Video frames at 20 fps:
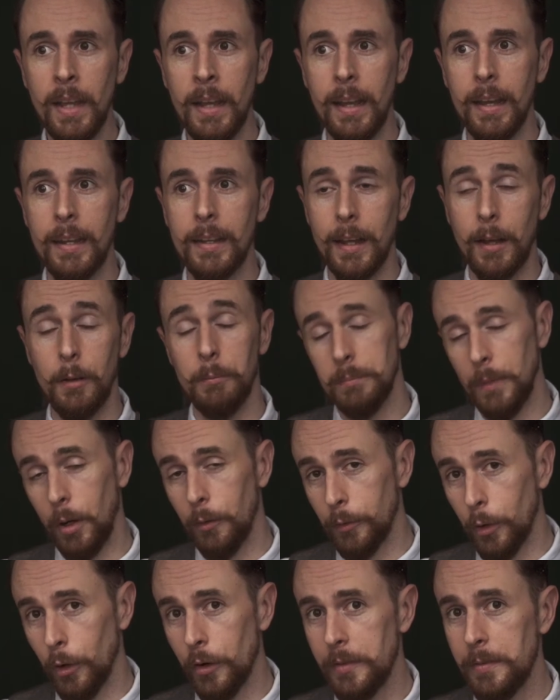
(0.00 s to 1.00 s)
And
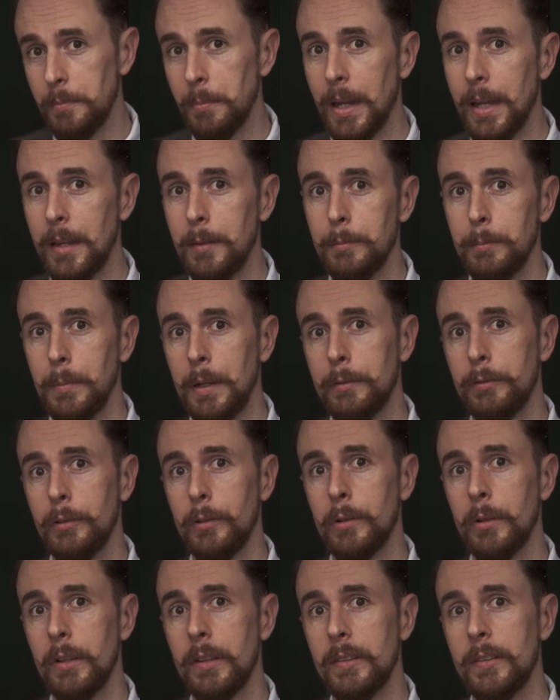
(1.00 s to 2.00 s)
of course, my
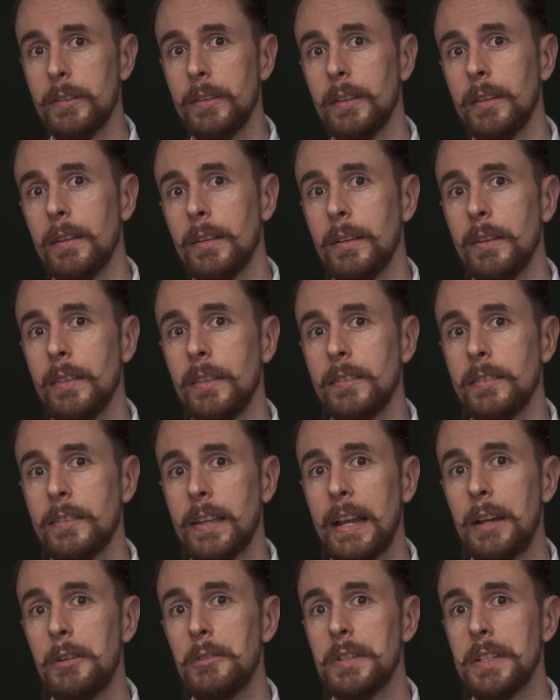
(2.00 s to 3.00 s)
photo is in this
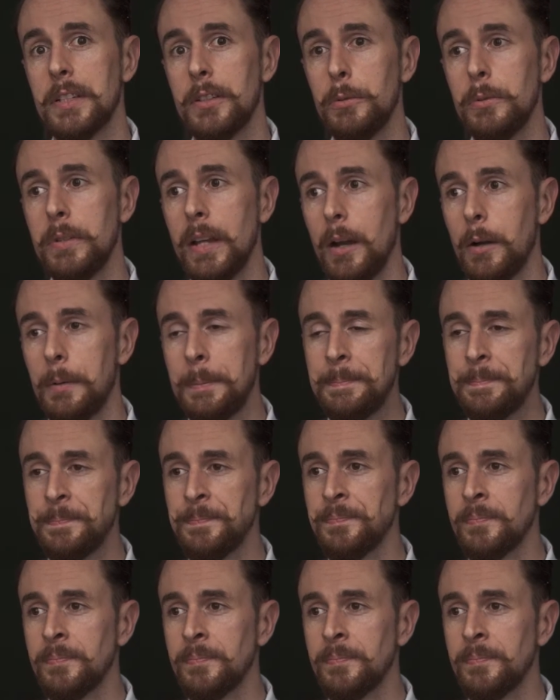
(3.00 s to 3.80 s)
gallery too now.